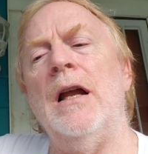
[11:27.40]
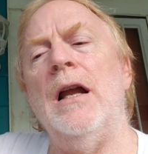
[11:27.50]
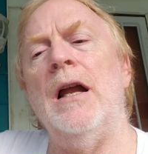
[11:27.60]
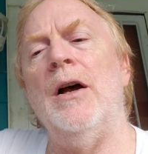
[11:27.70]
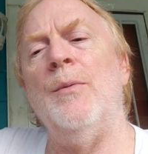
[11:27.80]

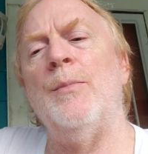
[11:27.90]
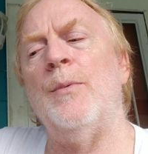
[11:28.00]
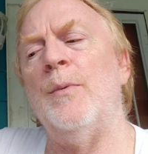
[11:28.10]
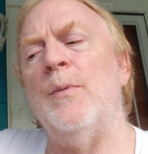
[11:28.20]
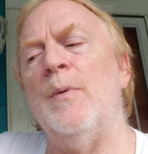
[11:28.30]
help
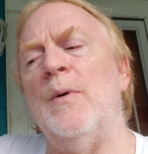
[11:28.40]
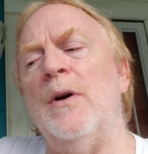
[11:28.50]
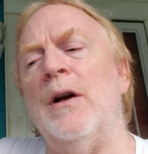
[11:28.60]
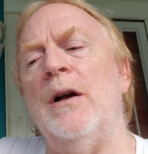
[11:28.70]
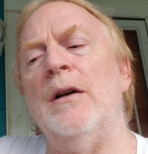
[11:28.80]

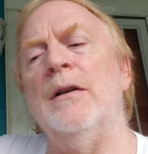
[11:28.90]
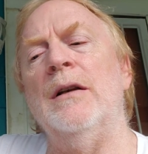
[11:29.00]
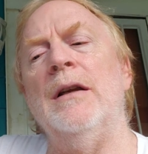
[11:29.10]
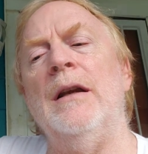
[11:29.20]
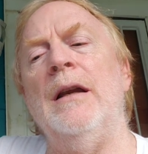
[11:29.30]
uh,
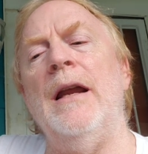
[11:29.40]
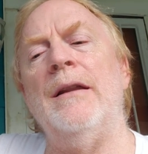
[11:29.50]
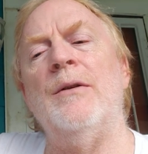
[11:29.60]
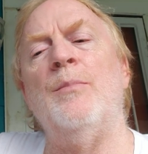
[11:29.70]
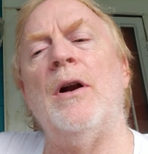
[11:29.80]

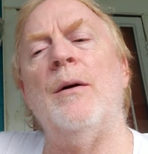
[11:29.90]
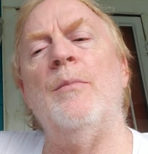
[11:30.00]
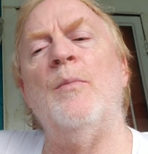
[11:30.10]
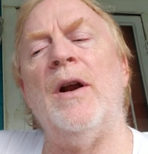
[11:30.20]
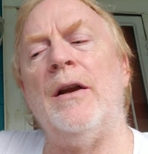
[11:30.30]
get the
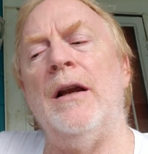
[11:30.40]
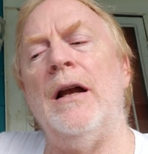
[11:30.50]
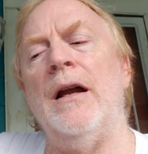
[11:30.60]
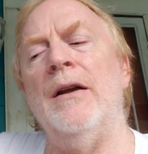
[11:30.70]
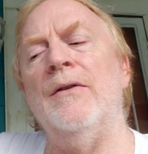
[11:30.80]
problem
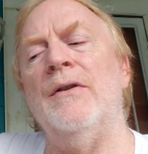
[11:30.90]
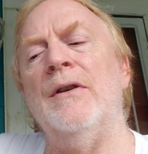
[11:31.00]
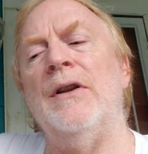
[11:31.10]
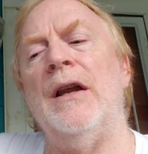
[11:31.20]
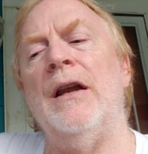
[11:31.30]
recognized.
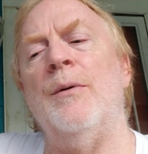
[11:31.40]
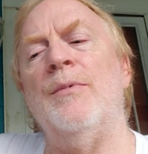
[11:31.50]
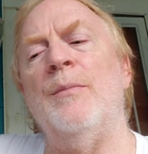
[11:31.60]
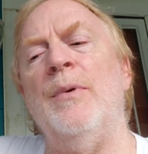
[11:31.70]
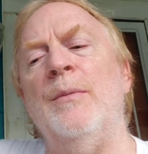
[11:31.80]
They help
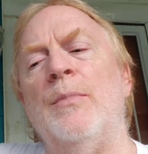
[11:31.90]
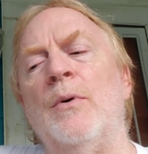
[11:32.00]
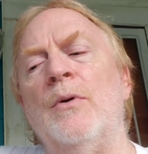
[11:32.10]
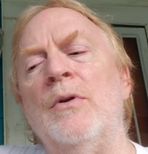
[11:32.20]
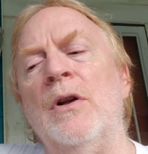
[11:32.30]
the
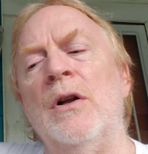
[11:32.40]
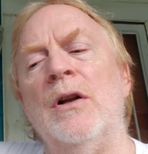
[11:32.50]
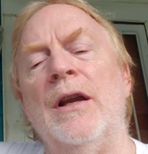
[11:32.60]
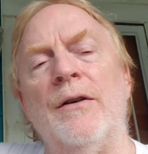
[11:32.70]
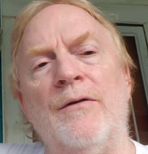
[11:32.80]
people
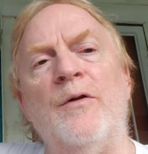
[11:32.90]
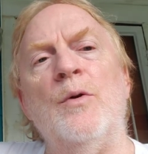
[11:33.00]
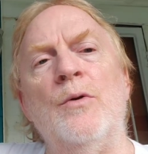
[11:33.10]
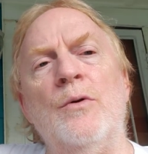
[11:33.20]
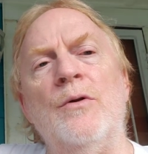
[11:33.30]
get
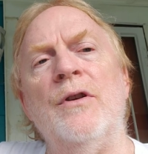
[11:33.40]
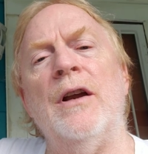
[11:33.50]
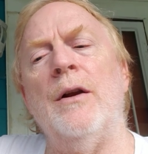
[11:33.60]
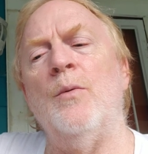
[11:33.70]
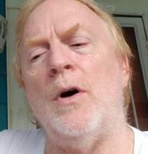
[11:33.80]
food
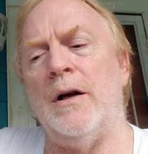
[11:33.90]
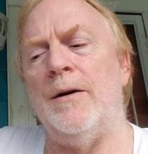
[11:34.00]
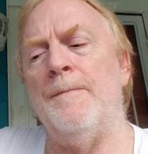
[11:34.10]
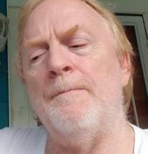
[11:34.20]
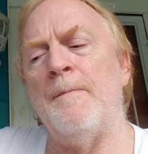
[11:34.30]
and water.
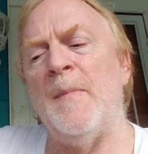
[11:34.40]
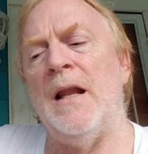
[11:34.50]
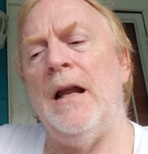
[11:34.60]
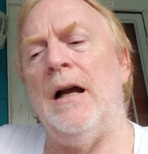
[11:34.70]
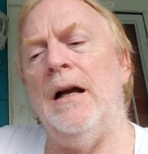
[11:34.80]

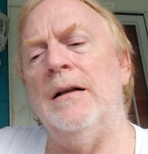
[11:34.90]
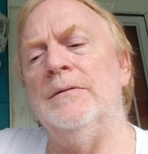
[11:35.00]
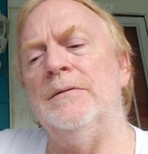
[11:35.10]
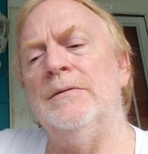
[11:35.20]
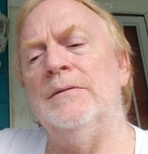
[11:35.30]
Uh,
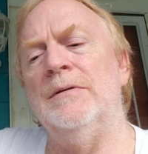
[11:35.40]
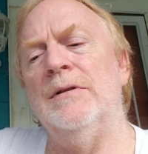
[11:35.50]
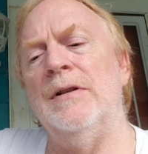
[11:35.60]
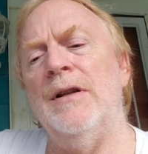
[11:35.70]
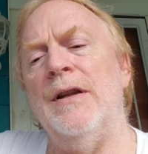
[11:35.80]

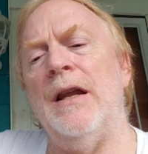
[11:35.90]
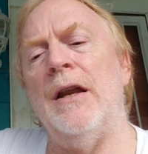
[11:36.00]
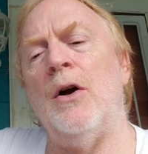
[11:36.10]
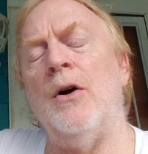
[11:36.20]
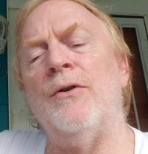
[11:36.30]
they
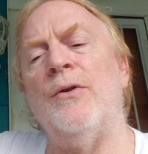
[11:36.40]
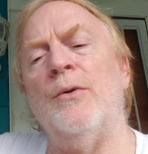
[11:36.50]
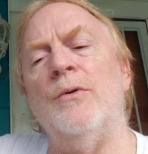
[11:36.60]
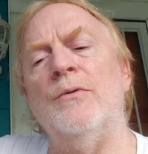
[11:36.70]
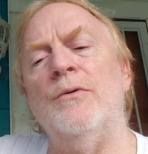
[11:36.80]

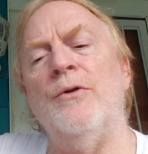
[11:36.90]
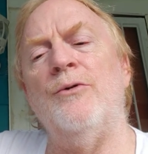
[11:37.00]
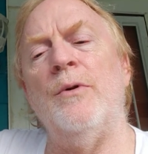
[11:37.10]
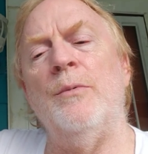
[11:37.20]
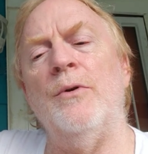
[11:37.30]
also
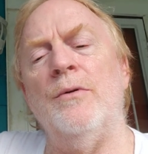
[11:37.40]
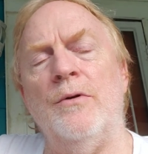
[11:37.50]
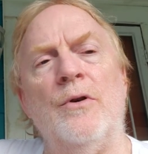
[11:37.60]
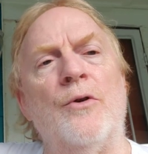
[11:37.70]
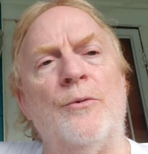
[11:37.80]
distribute,
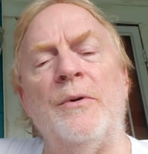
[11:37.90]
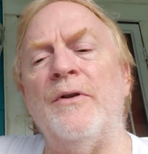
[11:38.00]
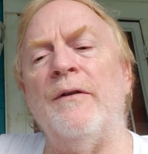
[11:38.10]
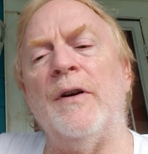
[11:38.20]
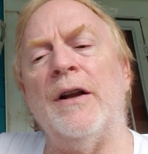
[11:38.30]
you know,
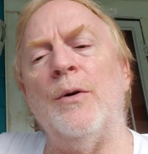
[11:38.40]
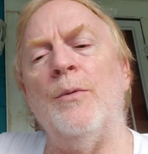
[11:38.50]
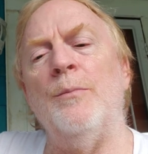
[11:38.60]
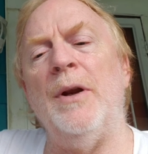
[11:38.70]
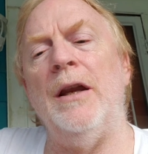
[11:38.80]
specifically
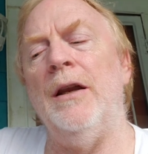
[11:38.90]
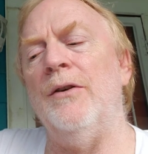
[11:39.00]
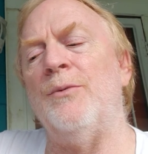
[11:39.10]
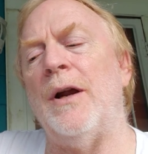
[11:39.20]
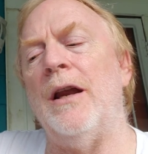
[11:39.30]

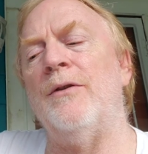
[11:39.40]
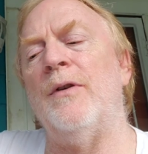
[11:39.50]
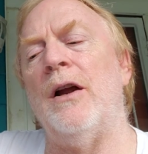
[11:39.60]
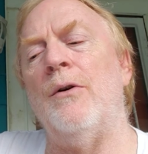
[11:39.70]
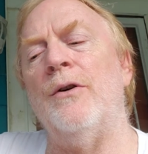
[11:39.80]
beans, rice,
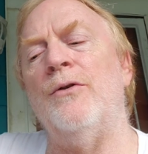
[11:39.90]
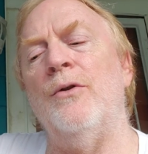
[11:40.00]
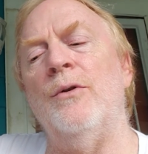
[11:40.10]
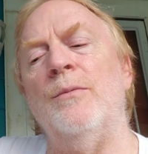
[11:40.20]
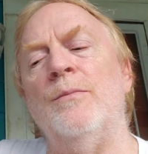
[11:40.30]
flour,
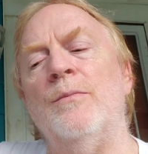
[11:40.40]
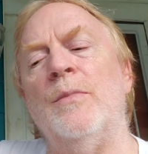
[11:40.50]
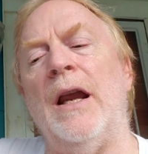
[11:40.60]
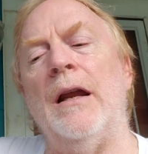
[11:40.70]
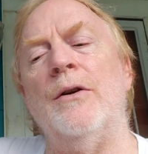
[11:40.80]
soup,
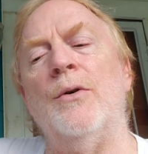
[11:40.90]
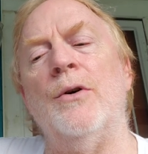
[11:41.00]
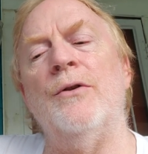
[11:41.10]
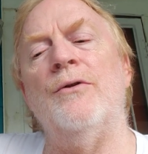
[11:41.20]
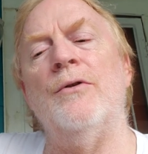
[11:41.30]
canned
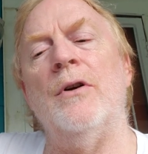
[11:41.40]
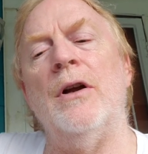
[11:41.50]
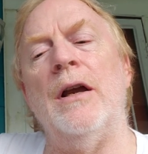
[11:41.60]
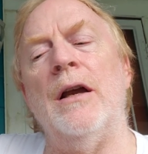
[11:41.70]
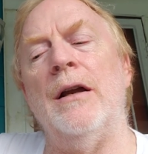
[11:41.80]
goods,
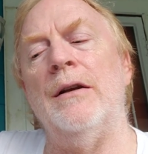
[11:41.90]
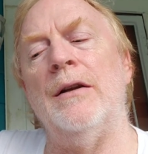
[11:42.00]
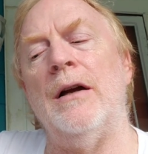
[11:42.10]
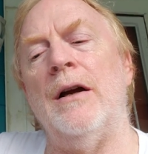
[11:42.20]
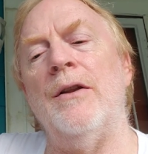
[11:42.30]
and
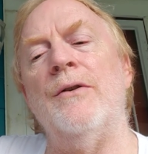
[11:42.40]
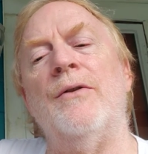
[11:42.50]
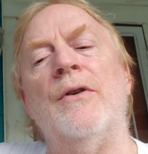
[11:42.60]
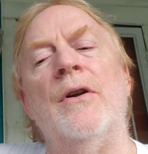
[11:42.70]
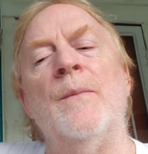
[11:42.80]
others